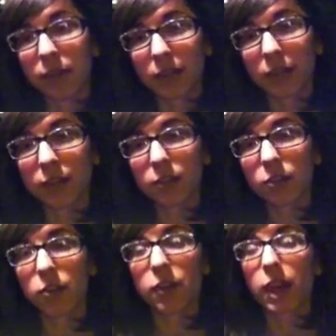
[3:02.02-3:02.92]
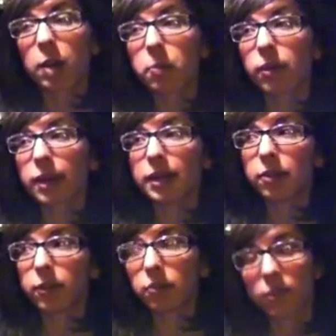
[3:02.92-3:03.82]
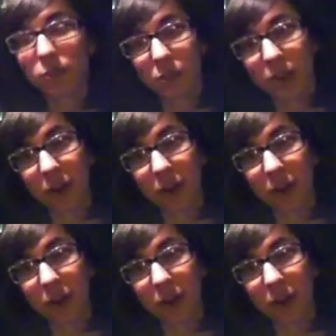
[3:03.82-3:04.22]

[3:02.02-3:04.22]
the kid that's on the upper end of a seesaw,